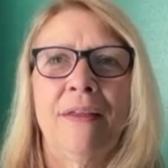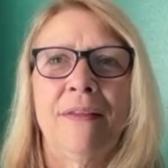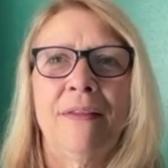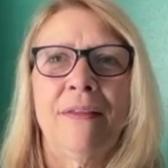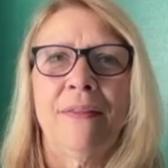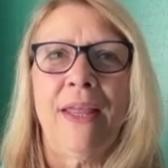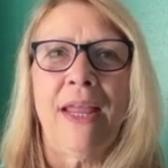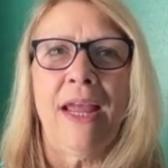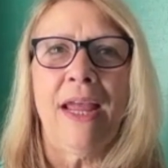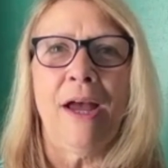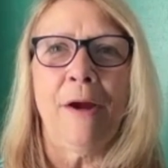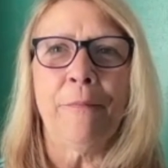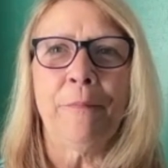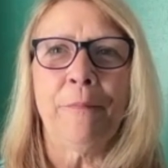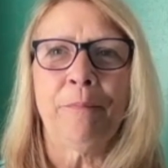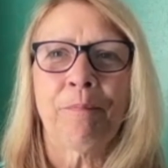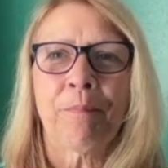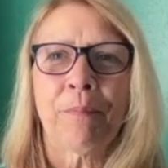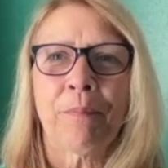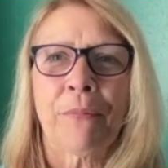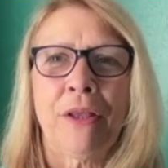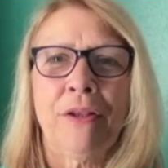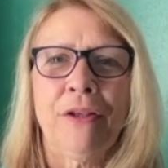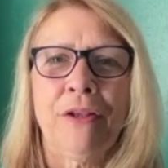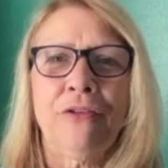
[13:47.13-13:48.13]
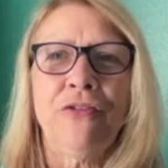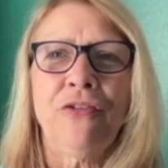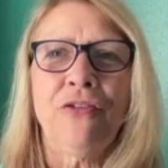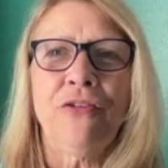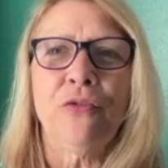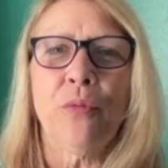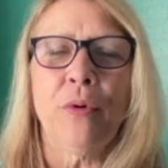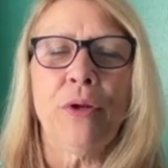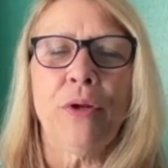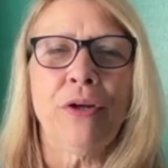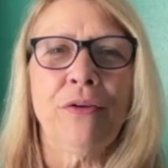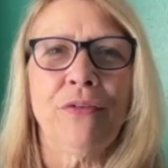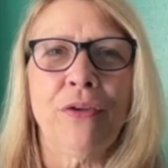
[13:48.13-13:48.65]
that this is
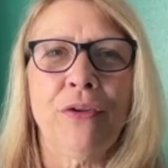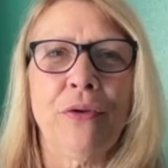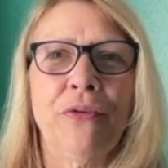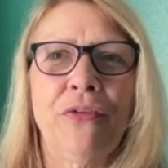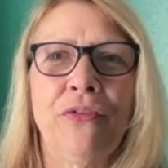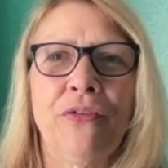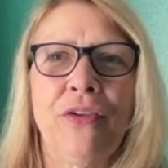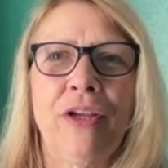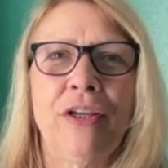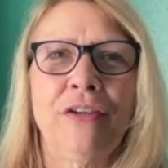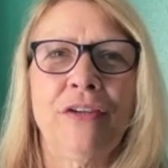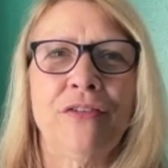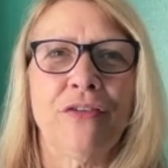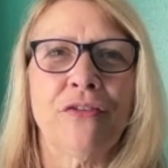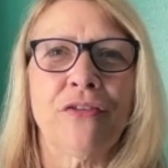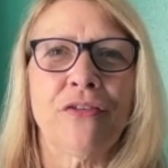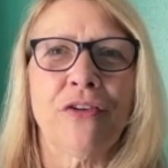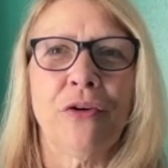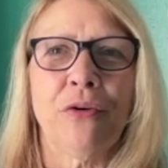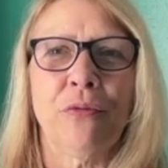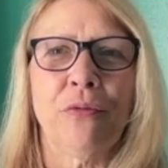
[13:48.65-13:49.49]
one of those things that's going